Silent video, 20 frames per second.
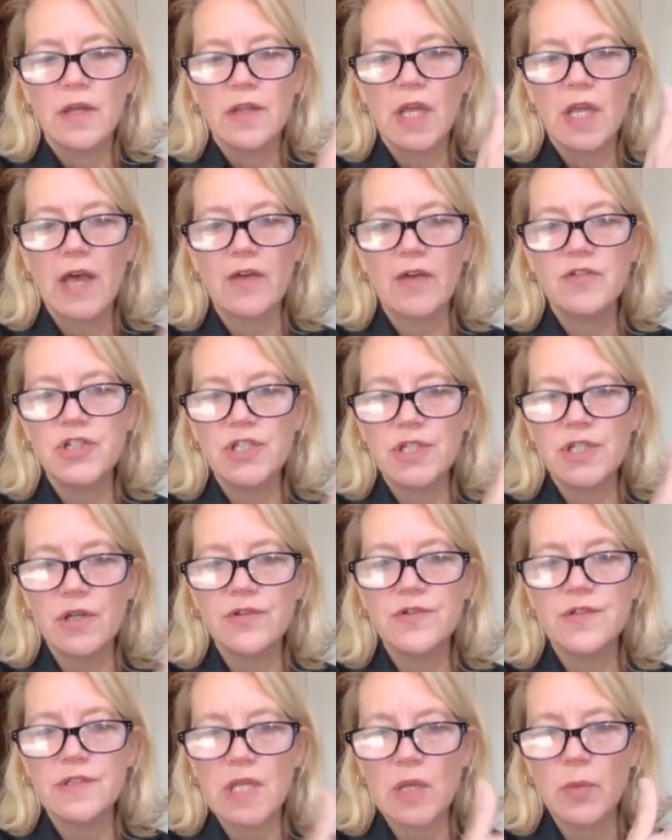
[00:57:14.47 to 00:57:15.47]
they have
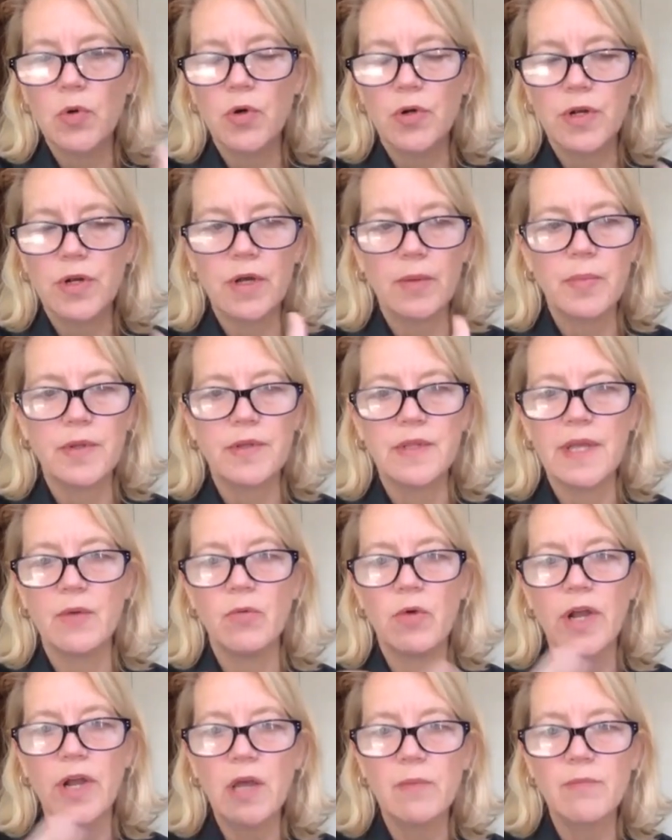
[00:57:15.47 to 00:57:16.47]
shields that they put up and they
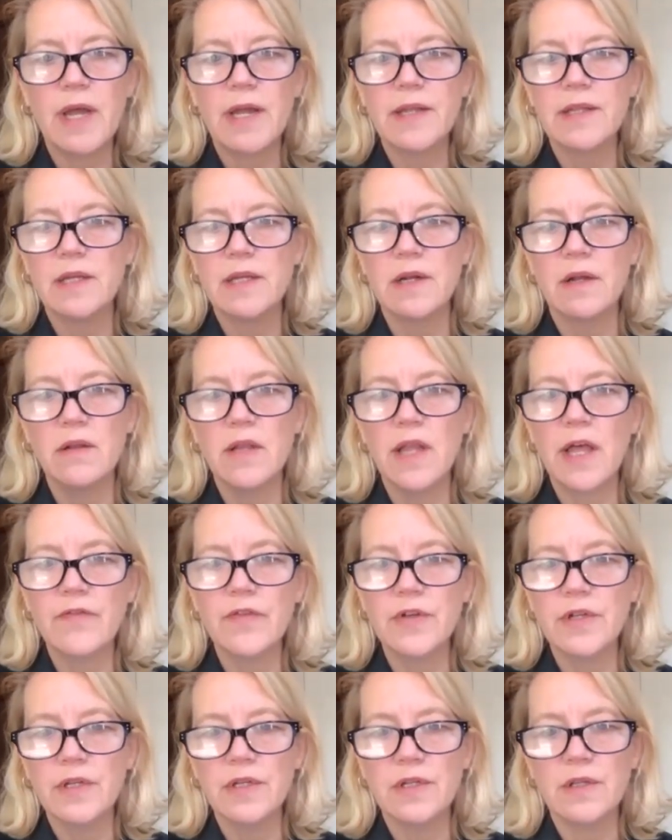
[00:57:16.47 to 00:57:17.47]
recommend that
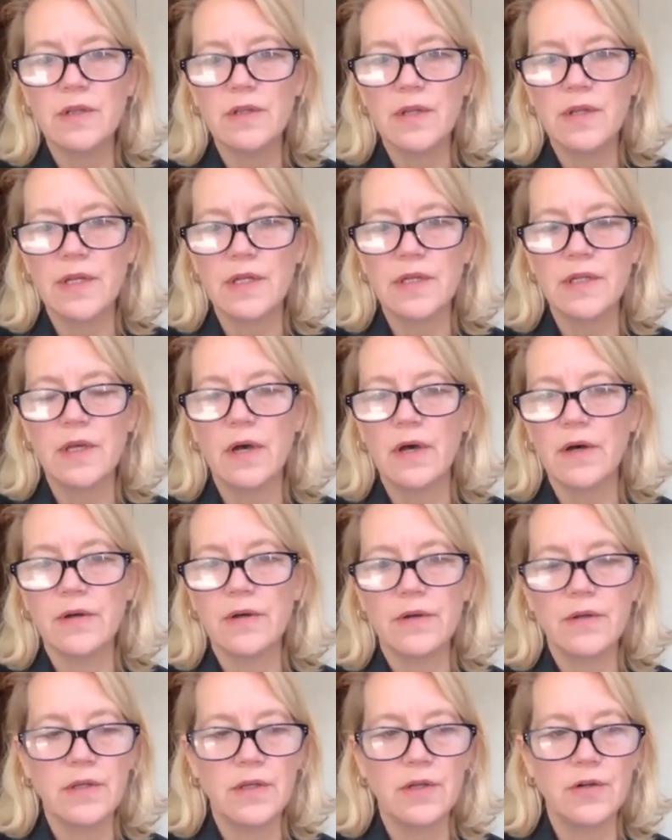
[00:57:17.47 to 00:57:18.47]
11 and
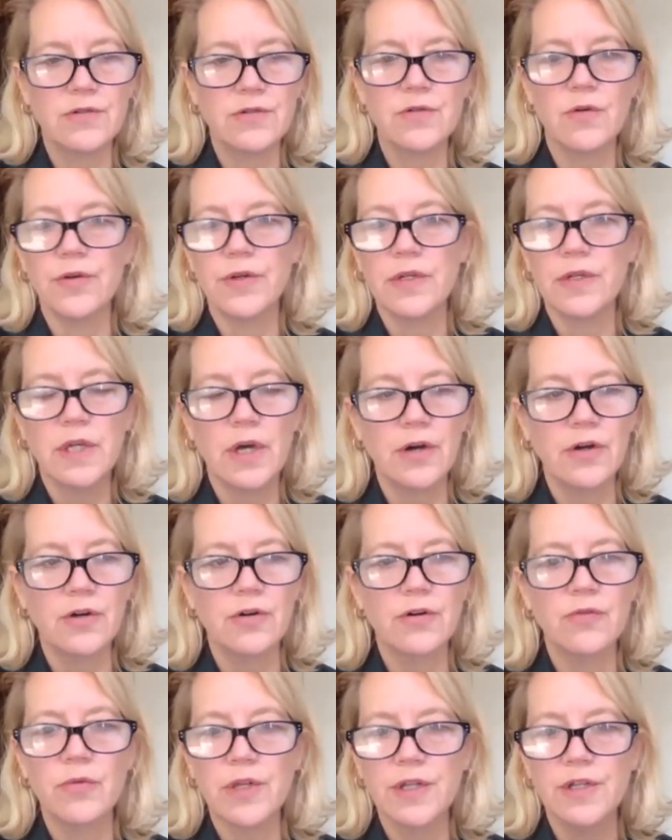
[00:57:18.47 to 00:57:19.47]
young years old and
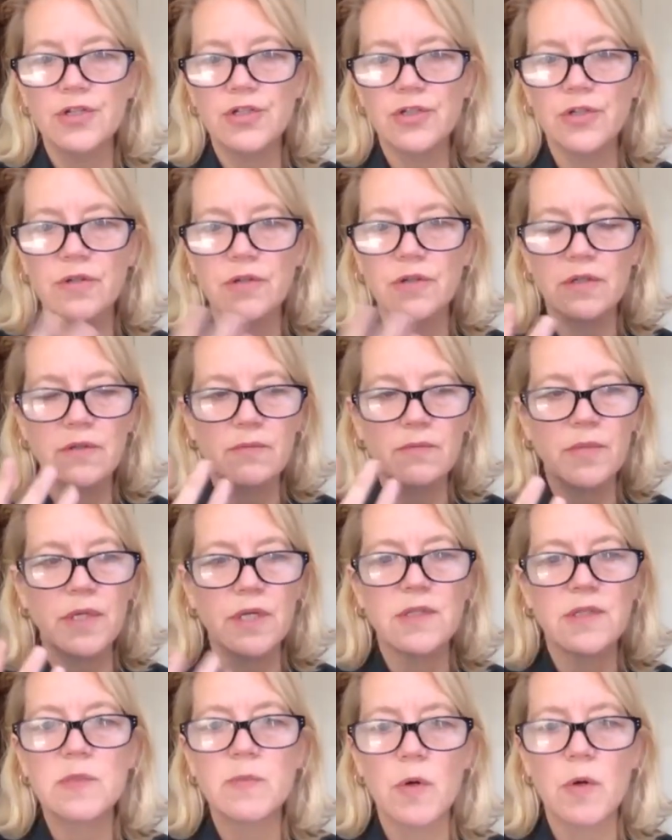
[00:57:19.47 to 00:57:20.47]
younger really shouldn't be
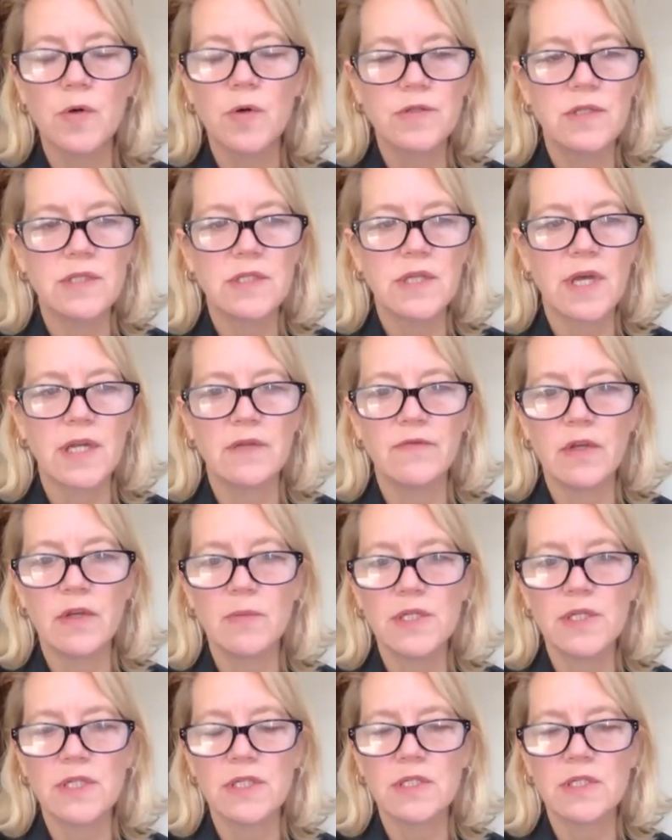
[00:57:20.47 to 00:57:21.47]
exposed to these kind of
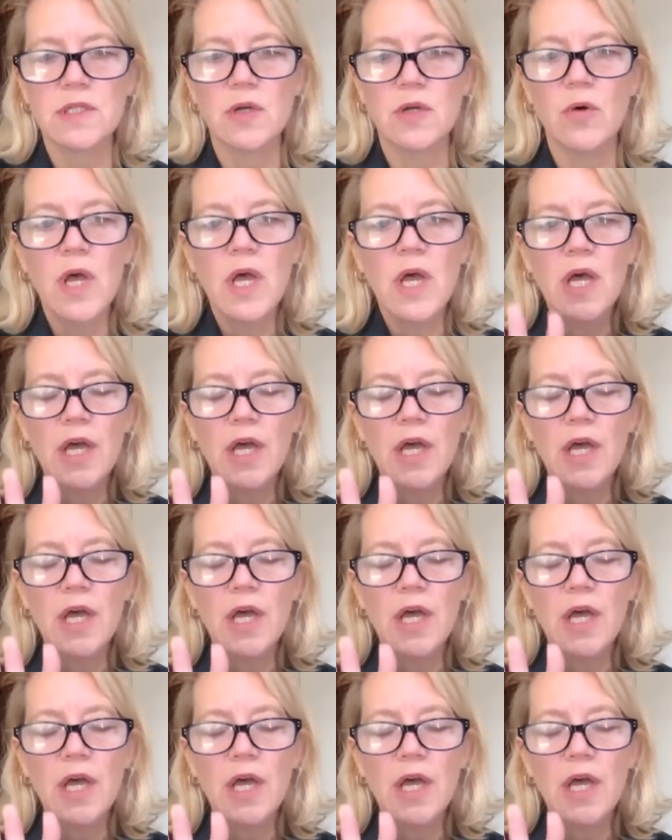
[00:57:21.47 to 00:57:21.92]
images so